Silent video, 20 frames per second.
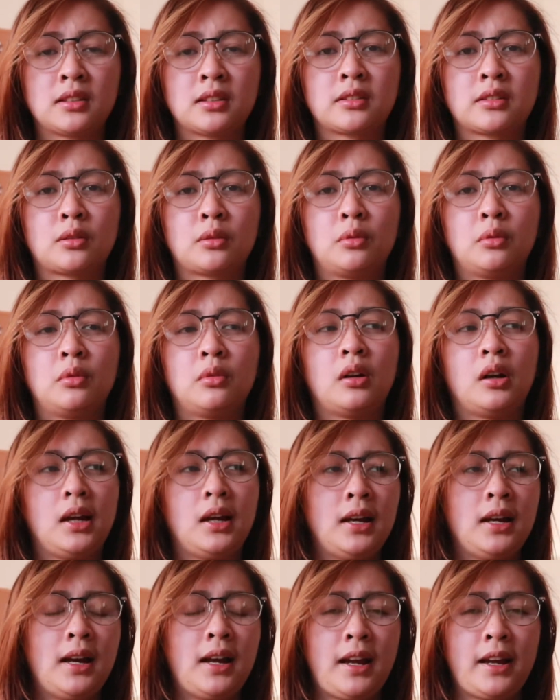So
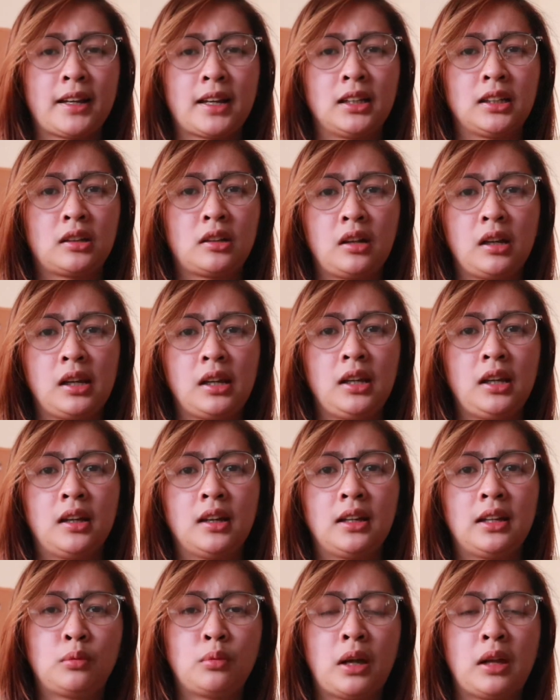I can't
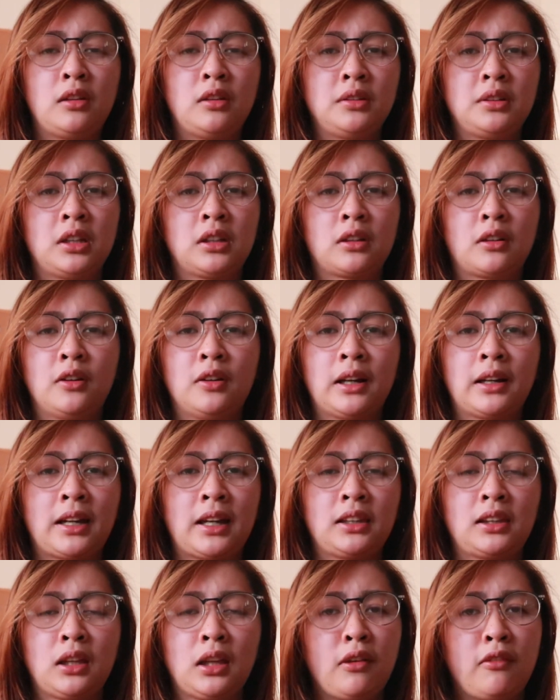really dwell on it, or I
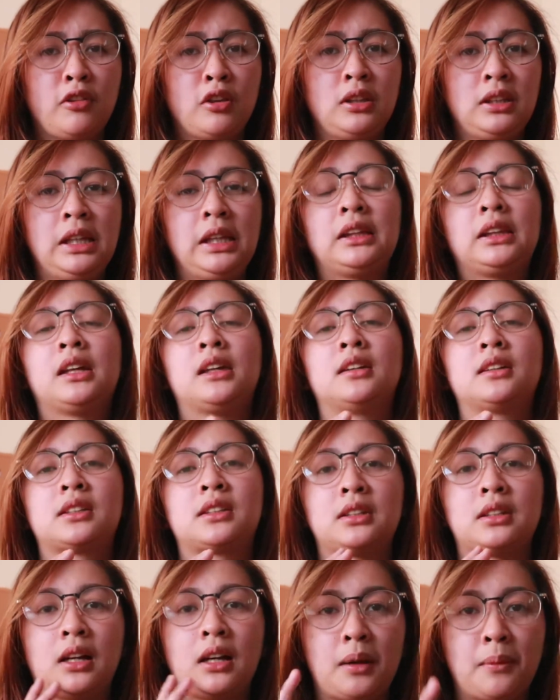can't give you
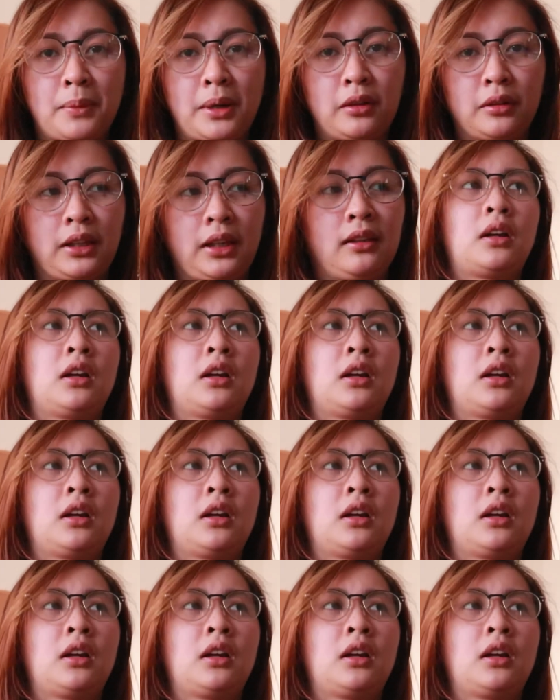details about it.